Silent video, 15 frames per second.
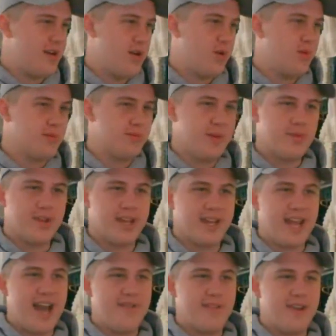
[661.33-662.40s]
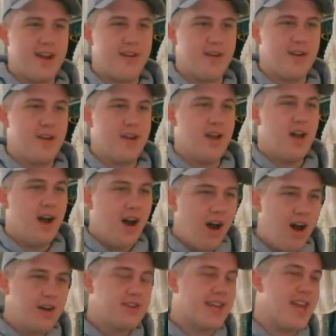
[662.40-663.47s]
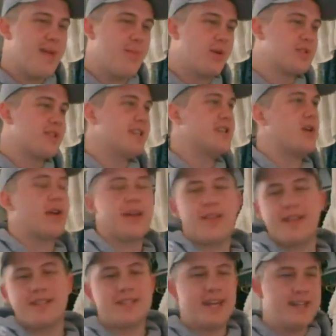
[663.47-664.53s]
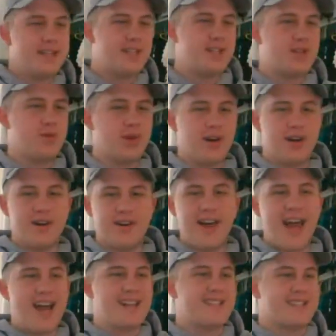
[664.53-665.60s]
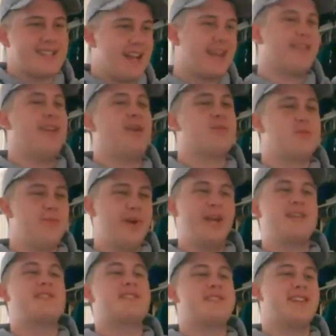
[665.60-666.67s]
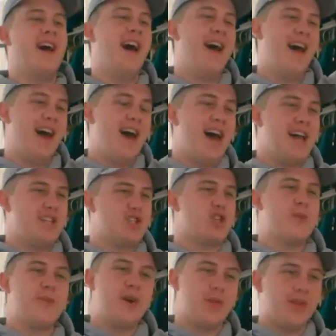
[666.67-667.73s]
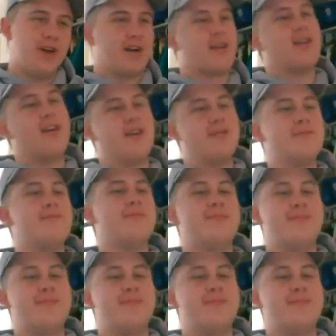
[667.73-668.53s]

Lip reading: don't know, maybe like half an hour. Oh, you can't post links? Okay, then send it to at cyclopsbase@gmail.com.